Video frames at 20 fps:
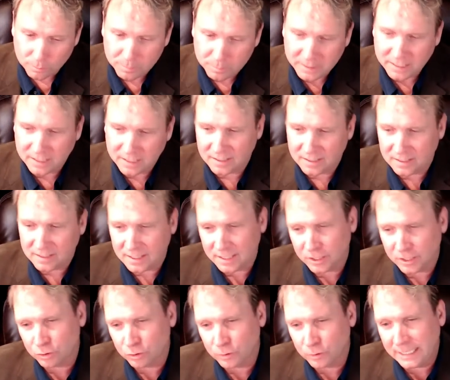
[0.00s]
because it's going
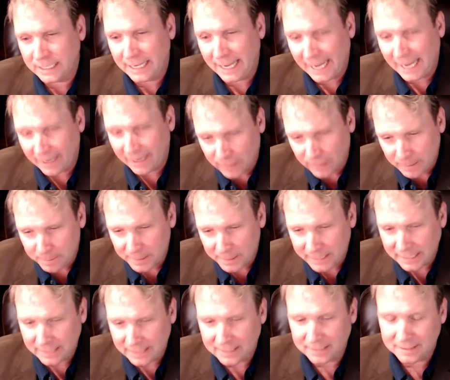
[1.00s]
to treat
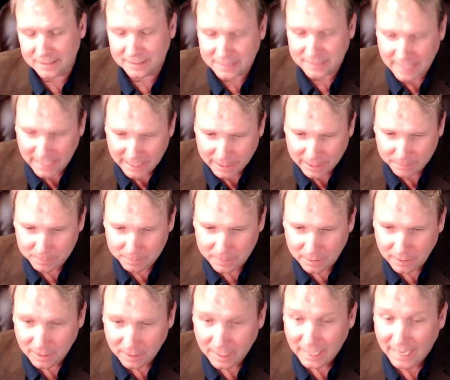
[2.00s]
everybody the same.
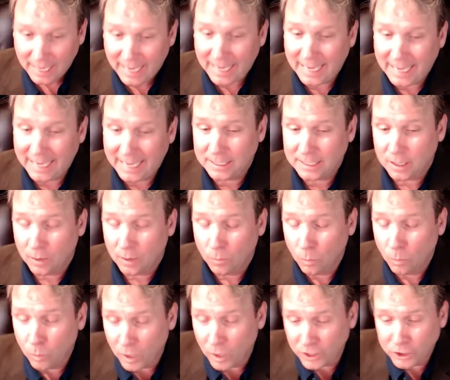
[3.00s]
And
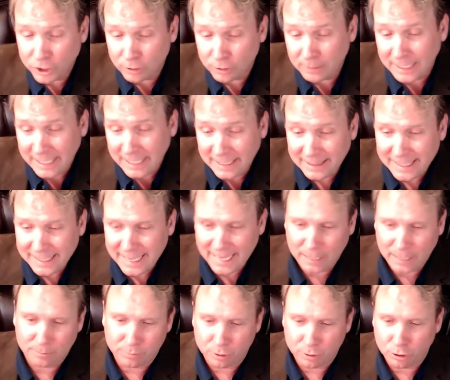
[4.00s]
once you're in the
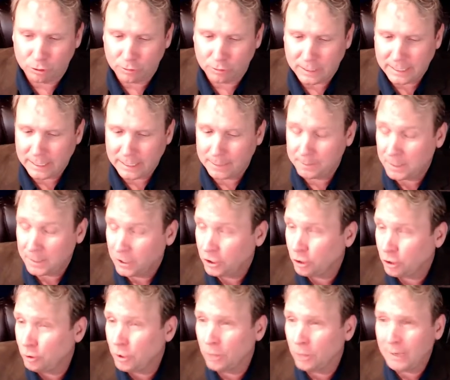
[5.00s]
ACT program,
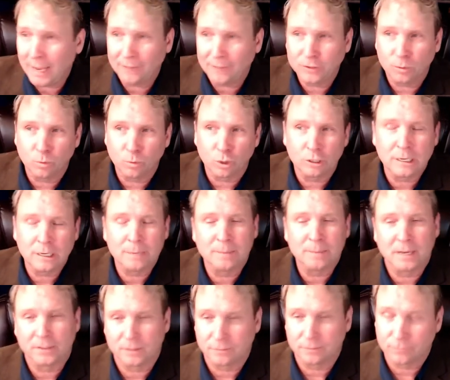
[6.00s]
you don't have to worry
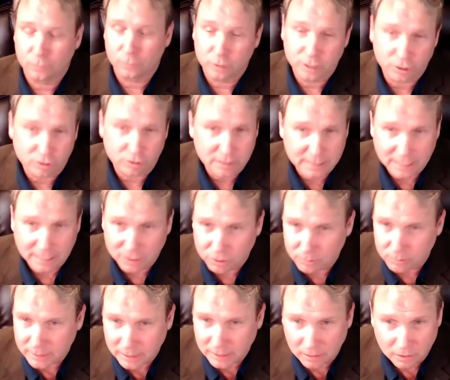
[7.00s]
about the 4-year statute
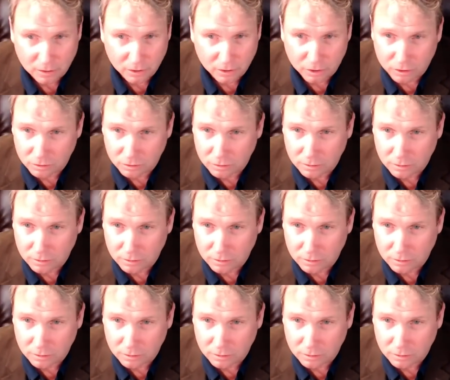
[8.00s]
any longer.